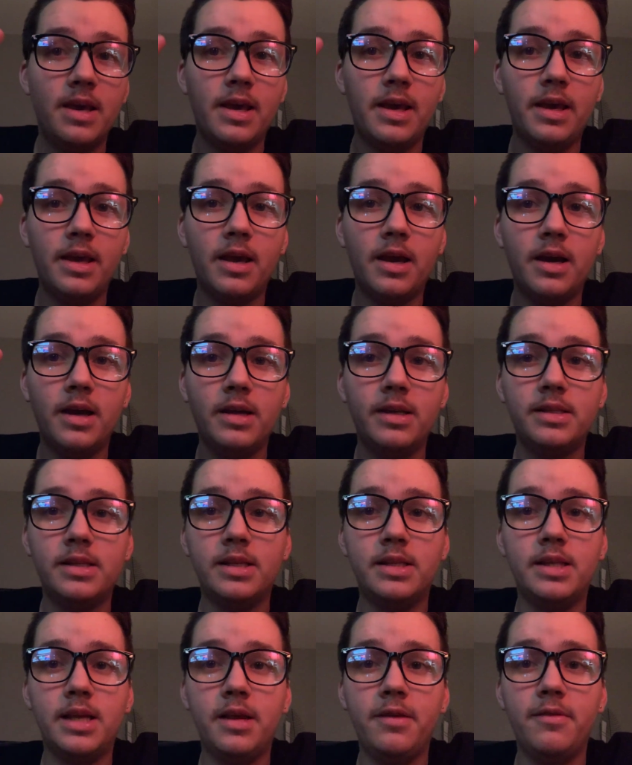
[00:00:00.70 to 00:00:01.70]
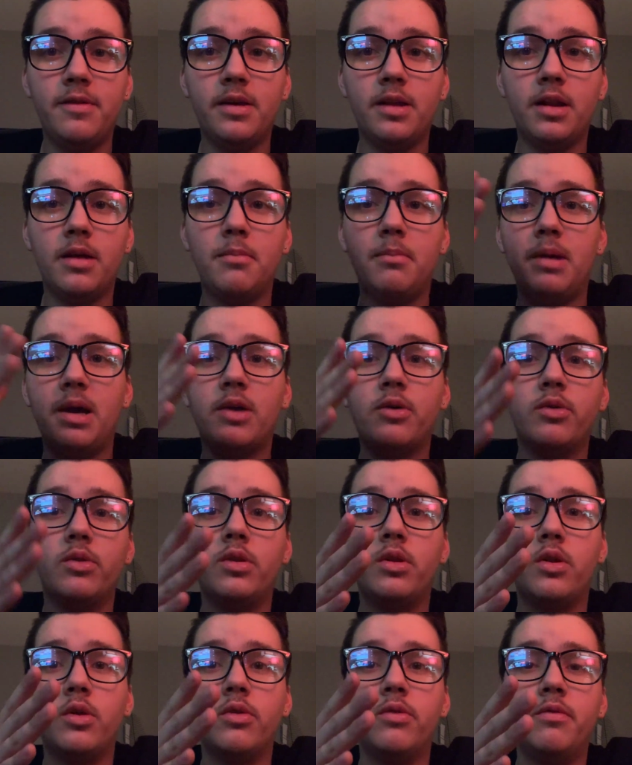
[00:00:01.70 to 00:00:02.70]
Hey guys, it's Avian. I'm back with
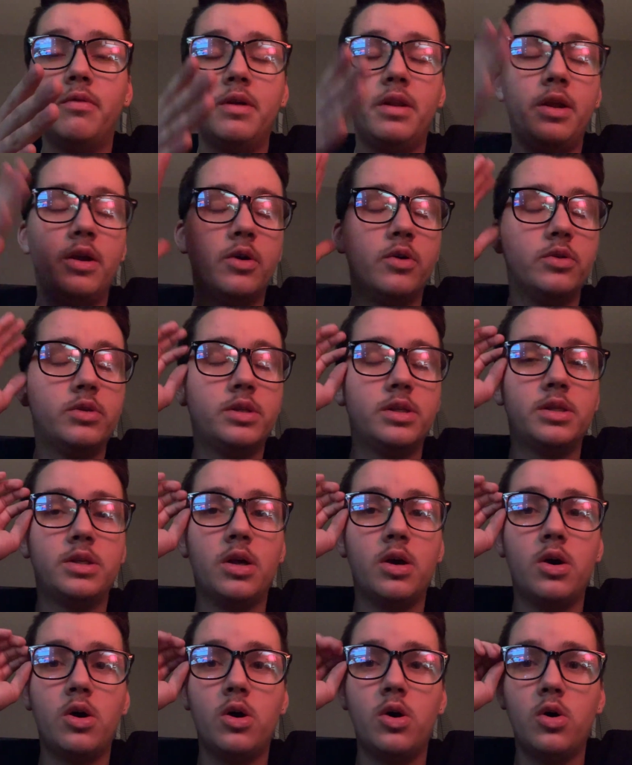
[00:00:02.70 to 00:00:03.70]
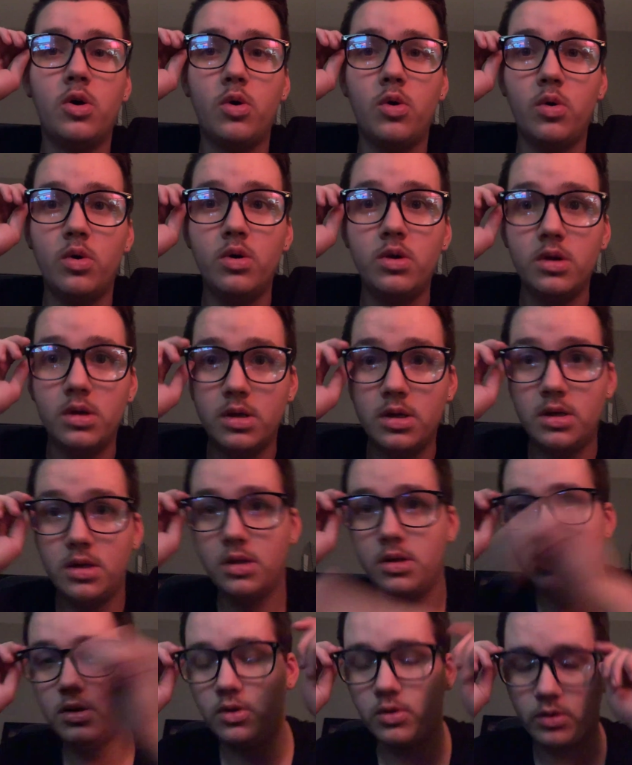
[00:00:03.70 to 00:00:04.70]
another video. So,
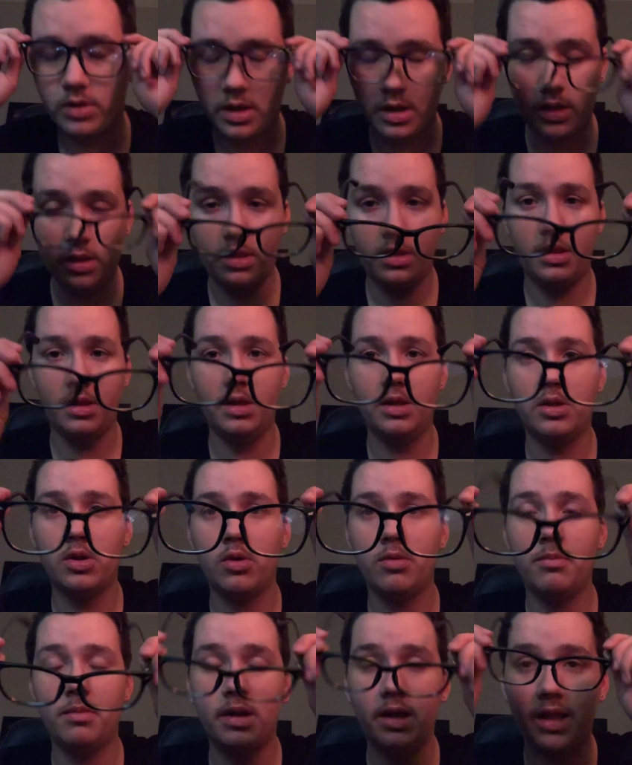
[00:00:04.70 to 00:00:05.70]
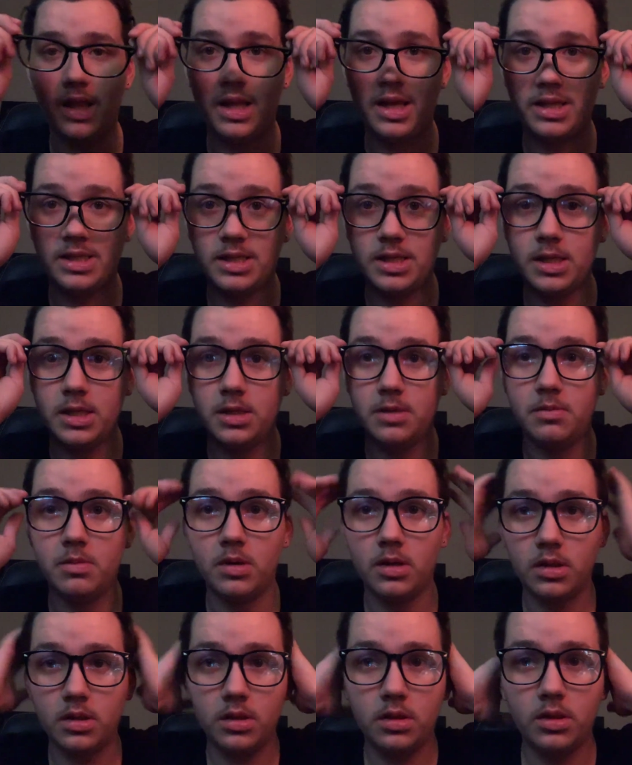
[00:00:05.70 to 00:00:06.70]
okay, these aren't my glasses,
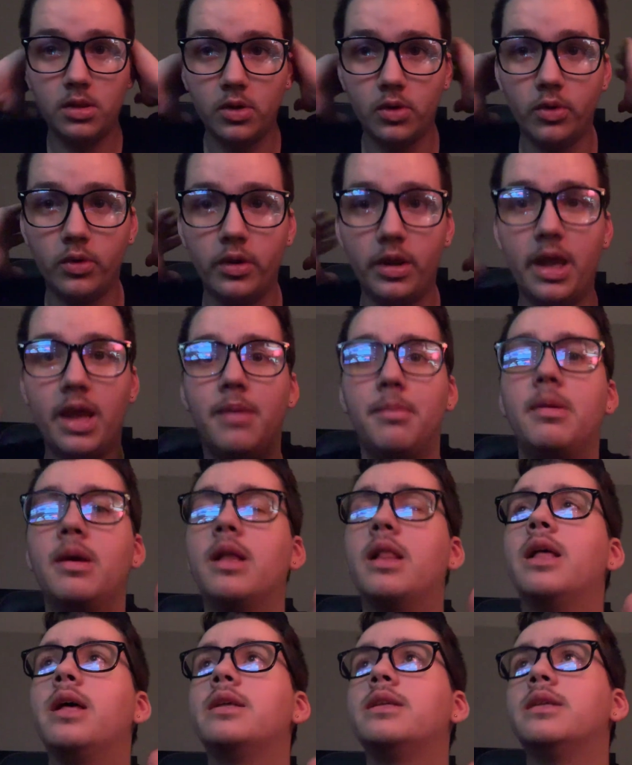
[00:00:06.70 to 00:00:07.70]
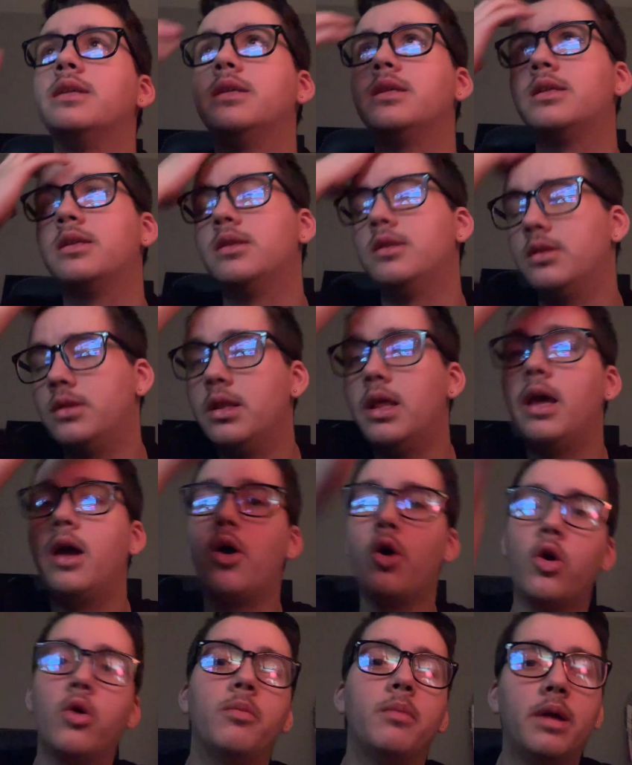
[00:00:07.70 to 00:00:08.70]
but they're gaming glasses. They
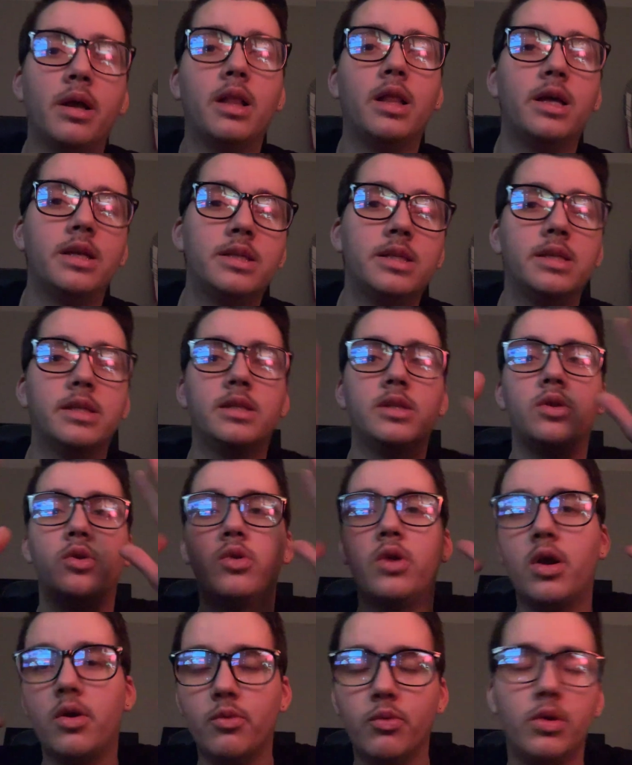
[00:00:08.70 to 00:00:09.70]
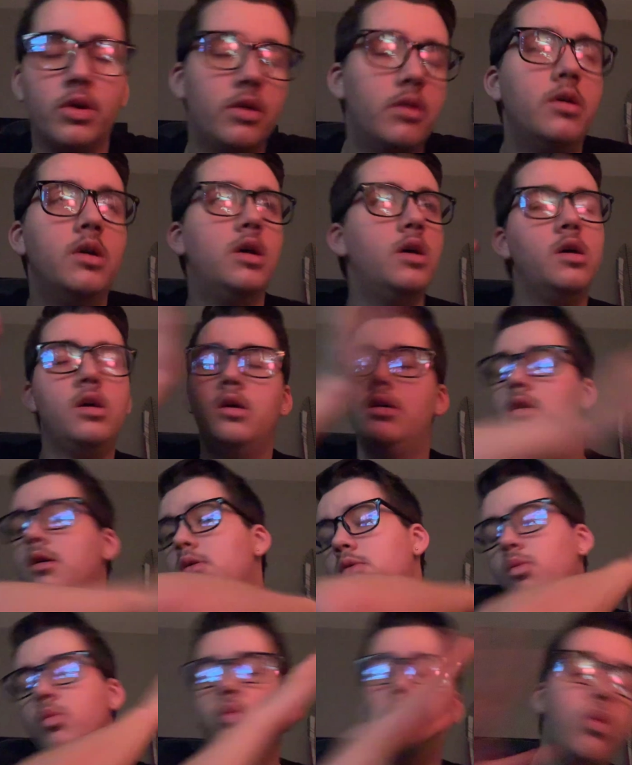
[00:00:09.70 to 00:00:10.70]
are my glasses. They're not real.
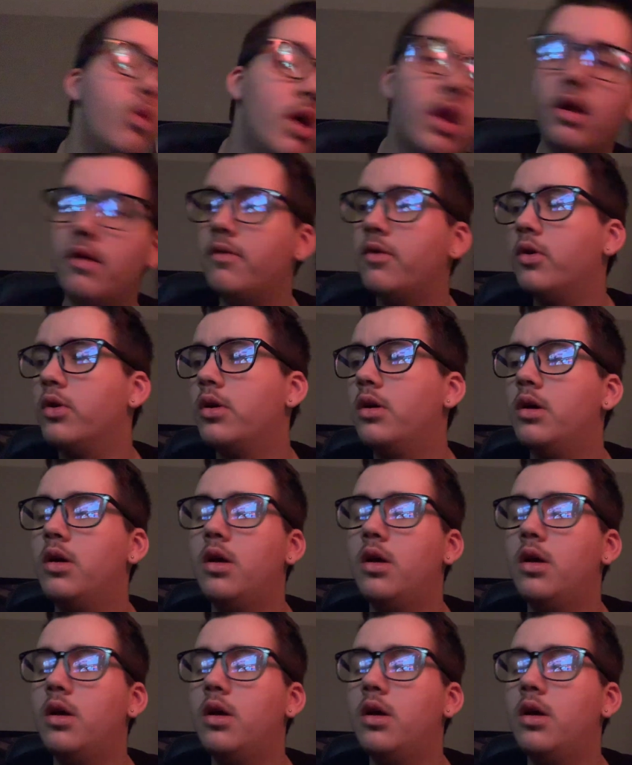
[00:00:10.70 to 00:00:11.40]
Whatever.